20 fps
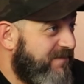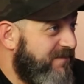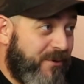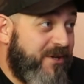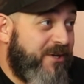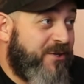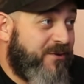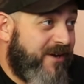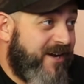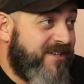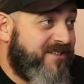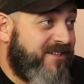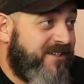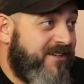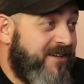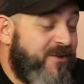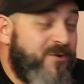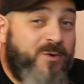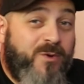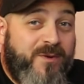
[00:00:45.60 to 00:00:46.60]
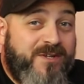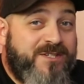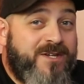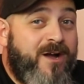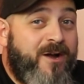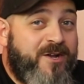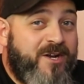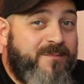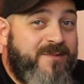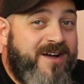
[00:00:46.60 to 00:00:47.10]
Pretty crazy. And who are we
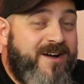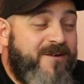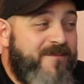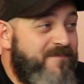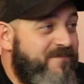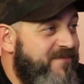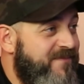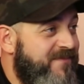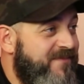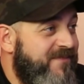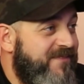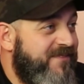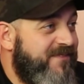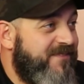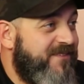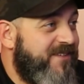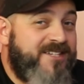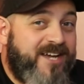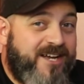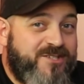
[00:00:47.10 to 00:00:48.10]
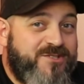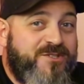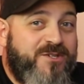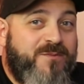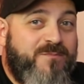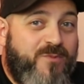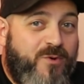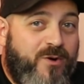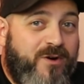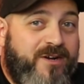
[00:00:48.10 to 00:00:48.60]
talking about?
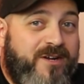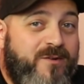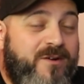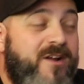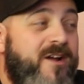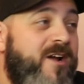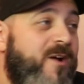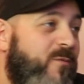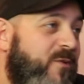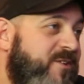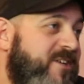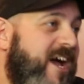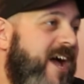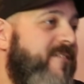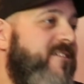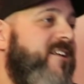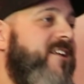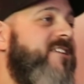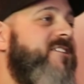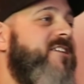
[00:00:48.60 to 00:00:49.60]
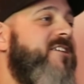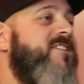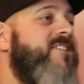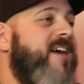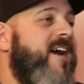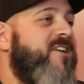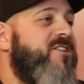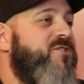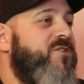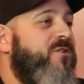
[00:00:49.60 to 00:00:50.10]
Dexter Morgan. We're diving into
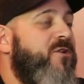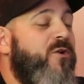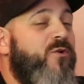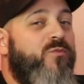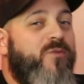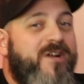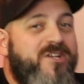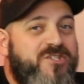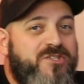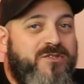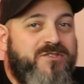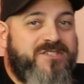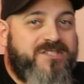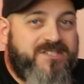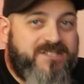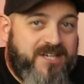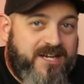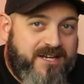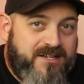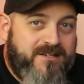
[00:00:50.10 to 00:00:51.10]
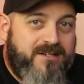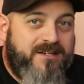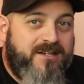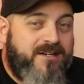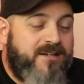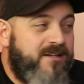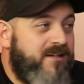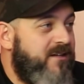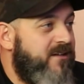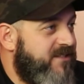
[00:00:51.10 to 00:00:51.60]
Dexter Original Sin
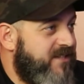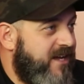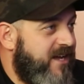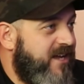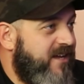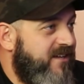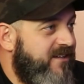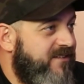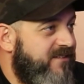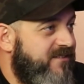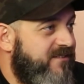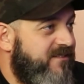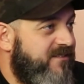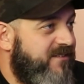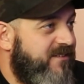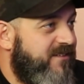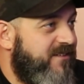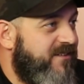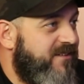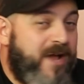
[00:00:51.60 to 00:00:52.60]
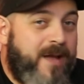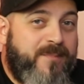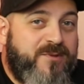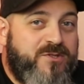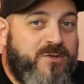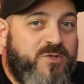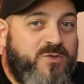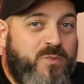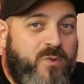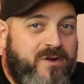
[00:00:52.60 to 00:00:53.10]
today. For
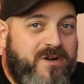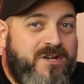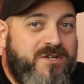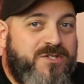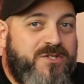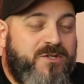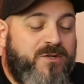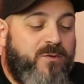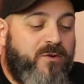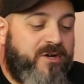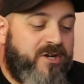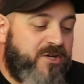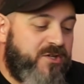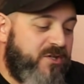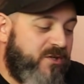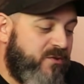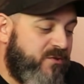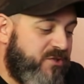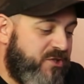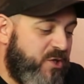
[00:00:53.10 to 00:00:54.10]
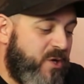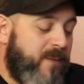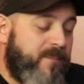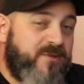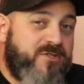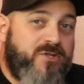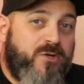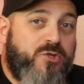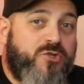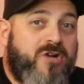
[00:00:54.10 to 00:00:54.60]
episodes 1 and 2, we're going to do 2
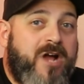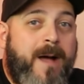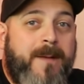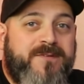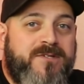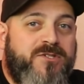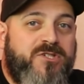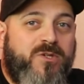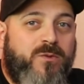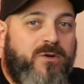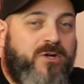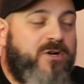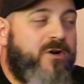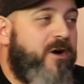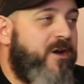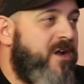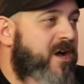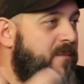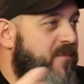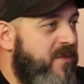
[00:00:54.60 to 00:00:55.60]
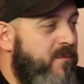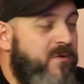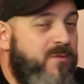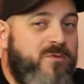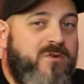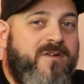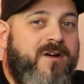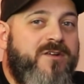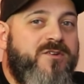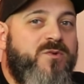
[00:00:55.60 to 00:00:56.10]
episode drops until we're caught up, then
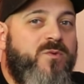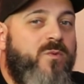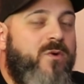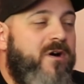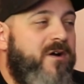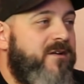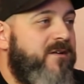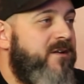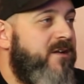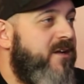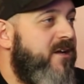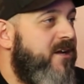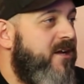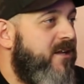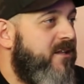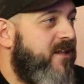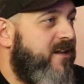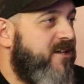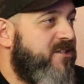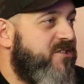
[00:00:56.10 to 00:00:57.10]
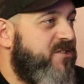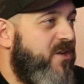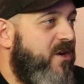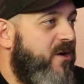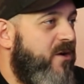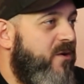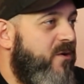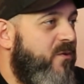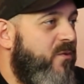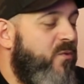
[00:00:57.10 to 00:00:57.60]
we'll move on to 1. Let us
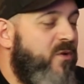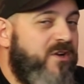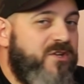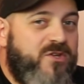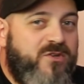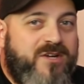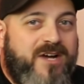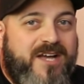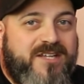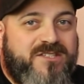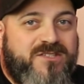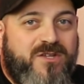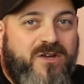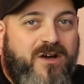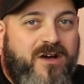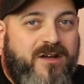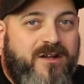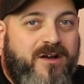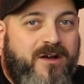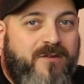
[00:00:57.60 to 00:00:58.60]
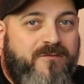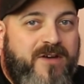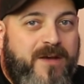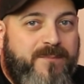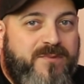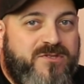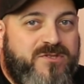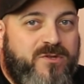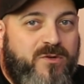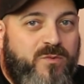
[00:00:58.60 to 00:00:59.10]
know what you guys thought of
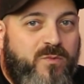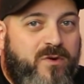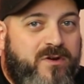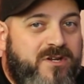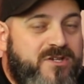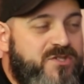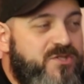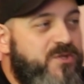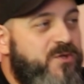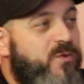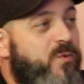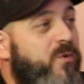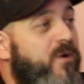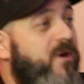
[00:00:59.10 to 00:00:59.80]
episode 1 and 2.